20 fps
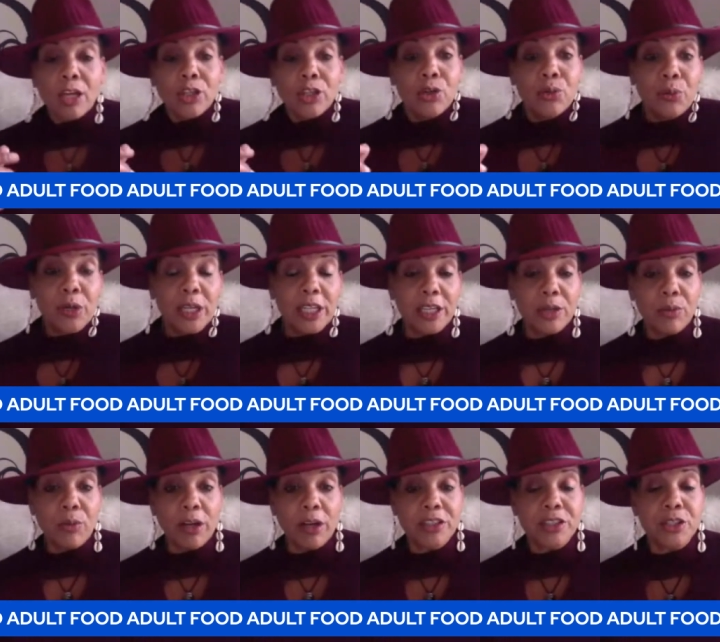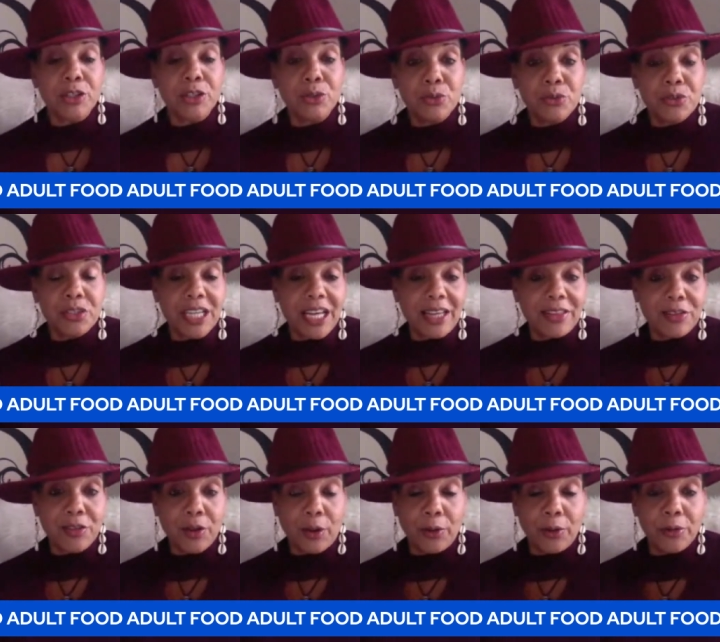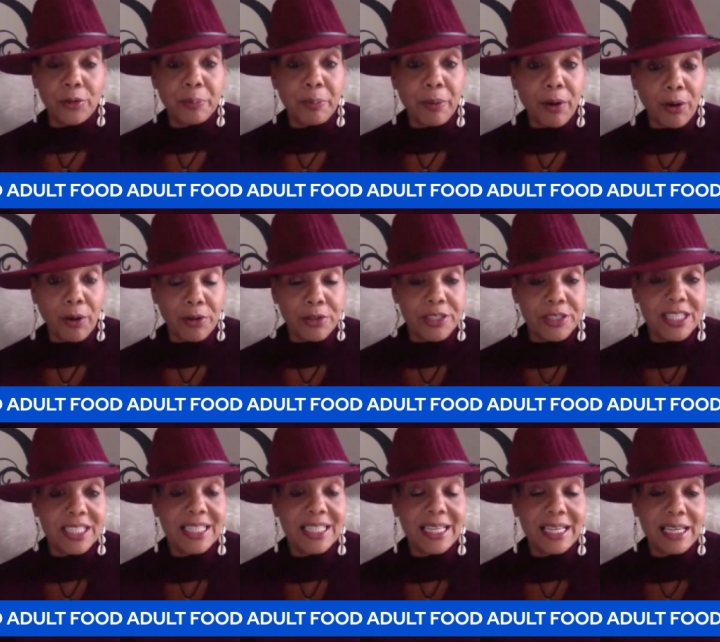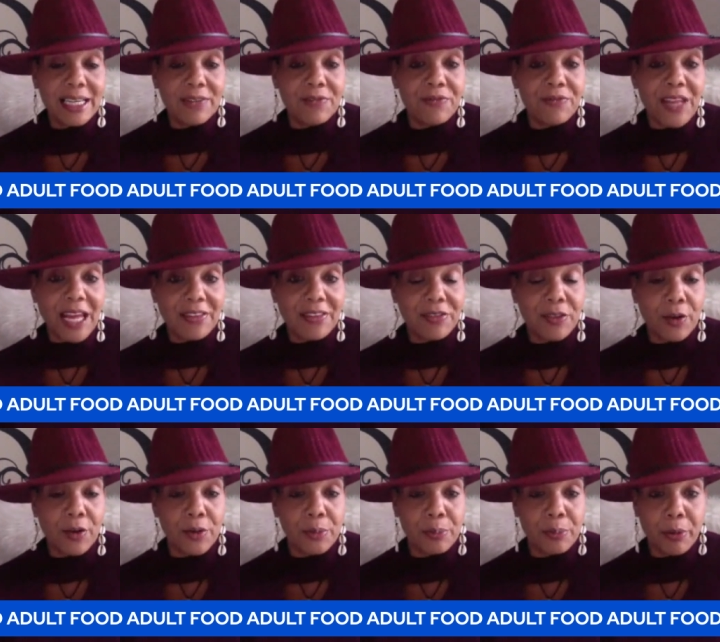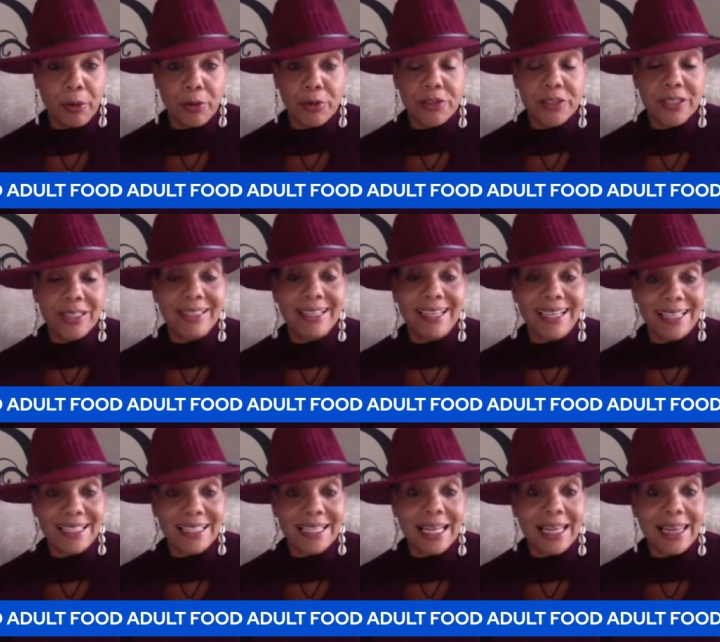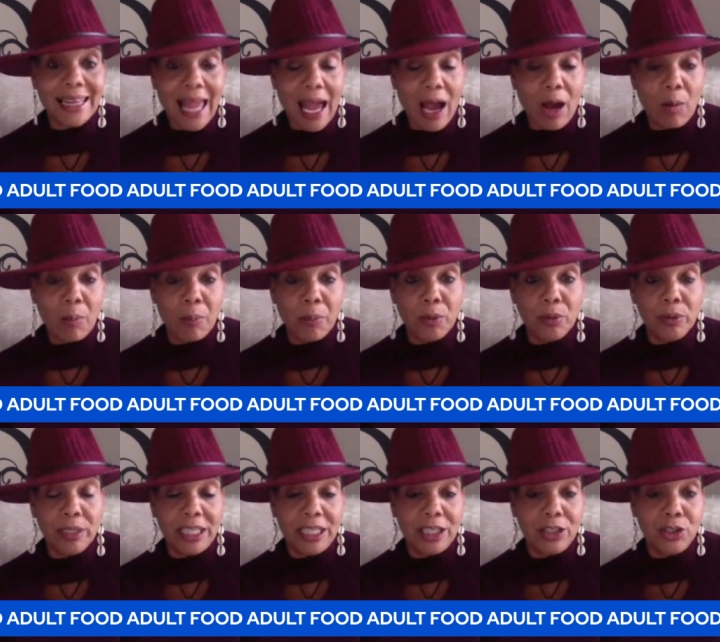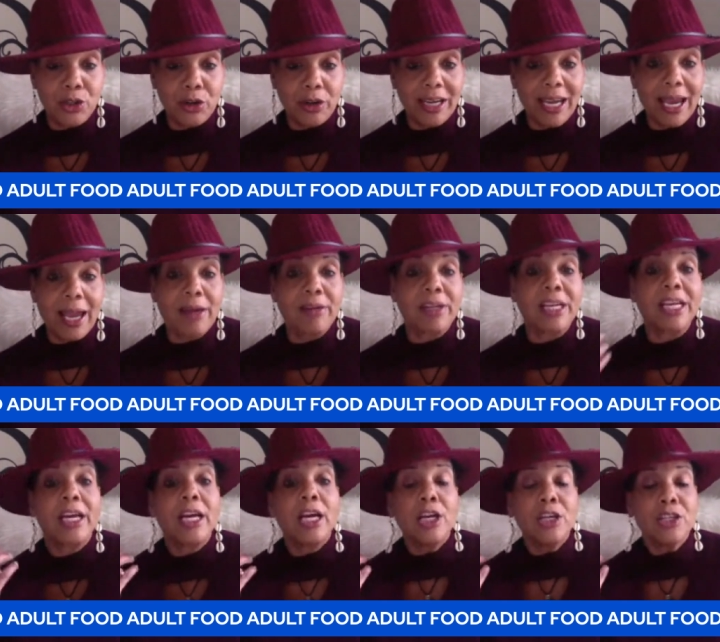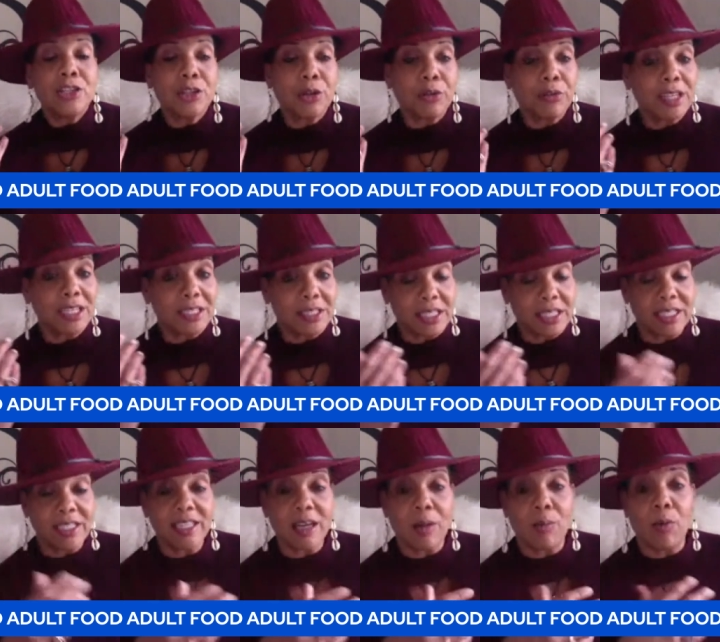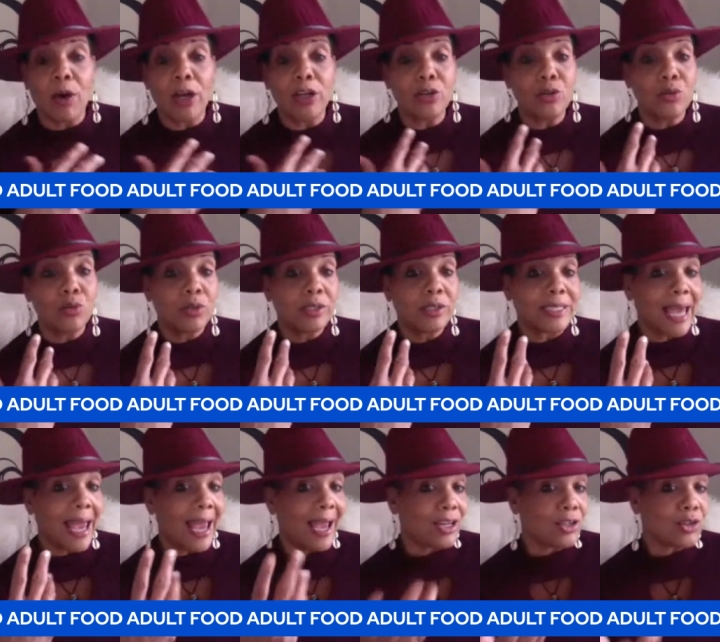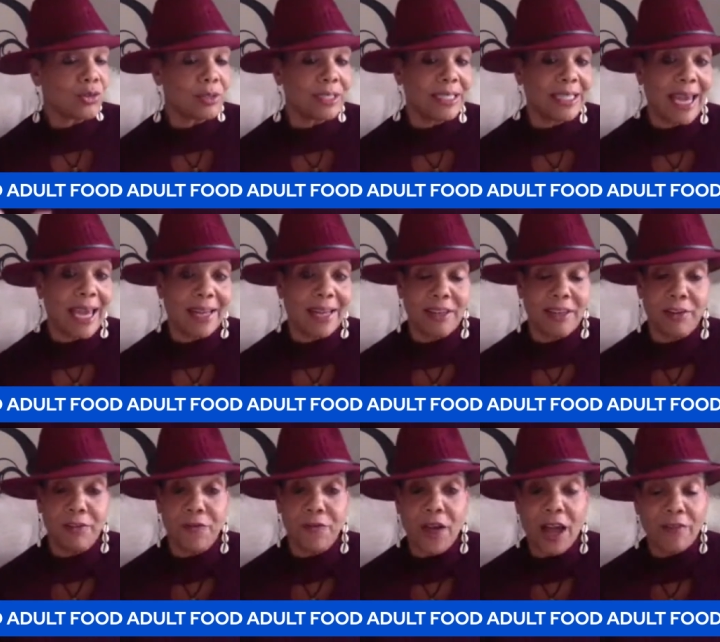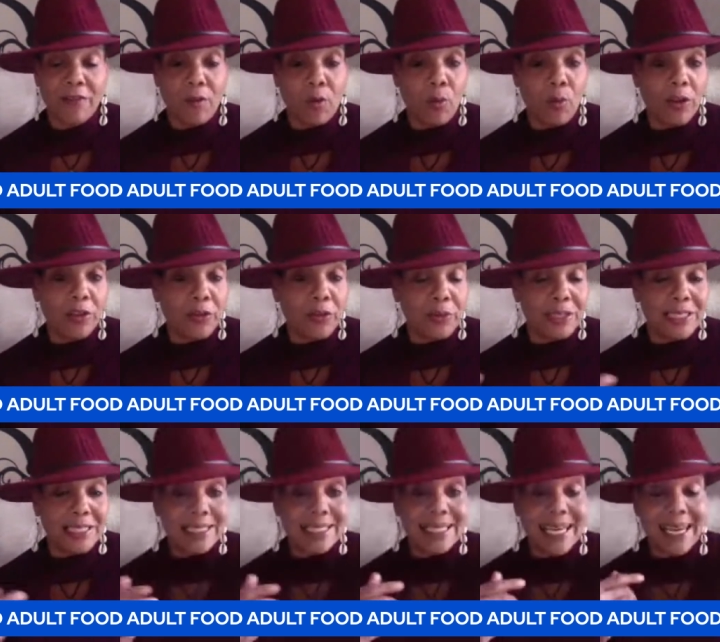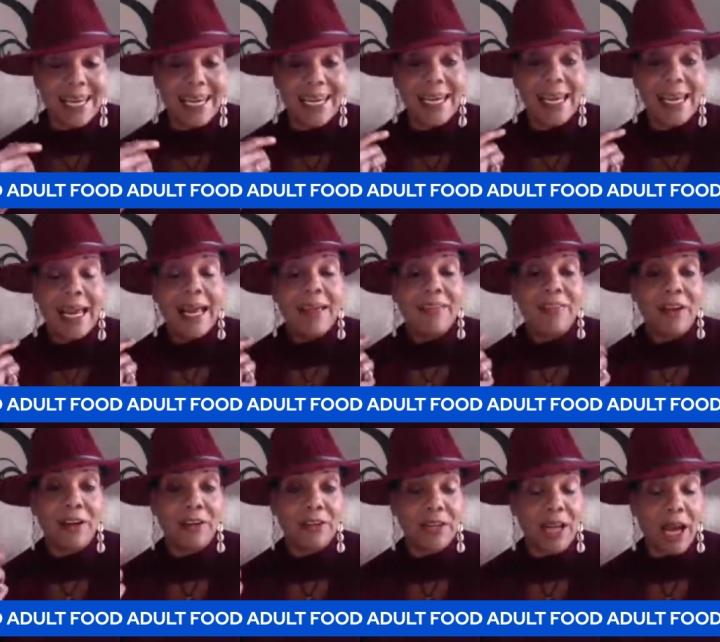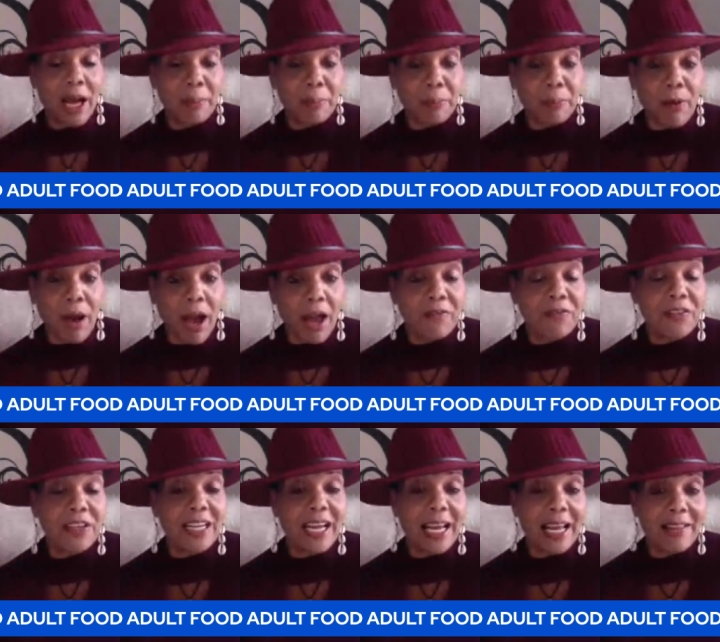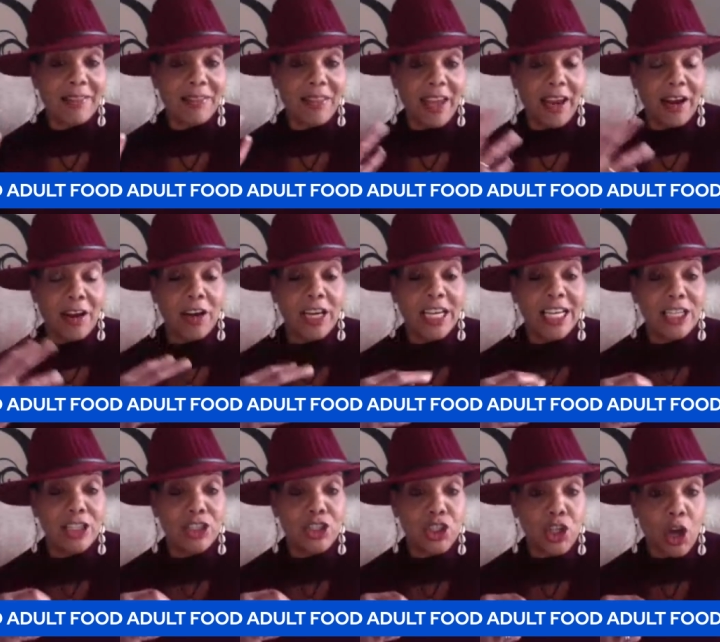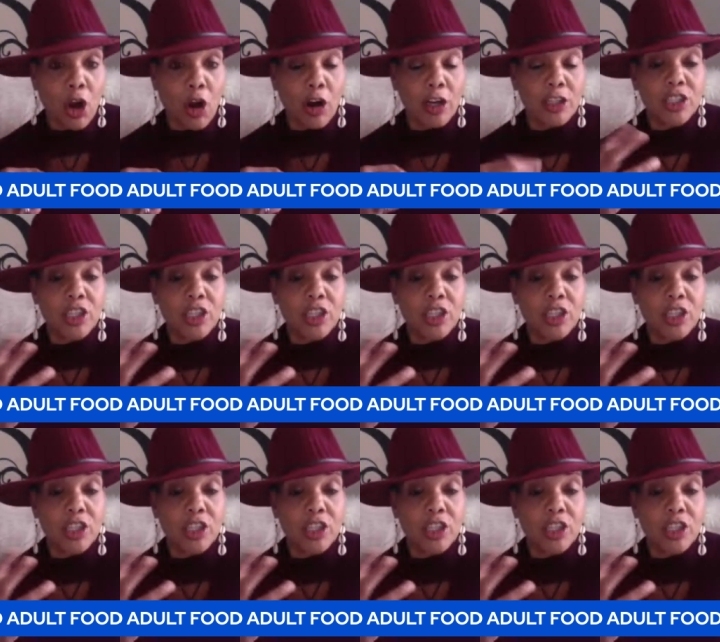You really want to use that third person if that third person is allowable in your county. So this is someone who has actually got their 501c, their nonprofit, and they are in charge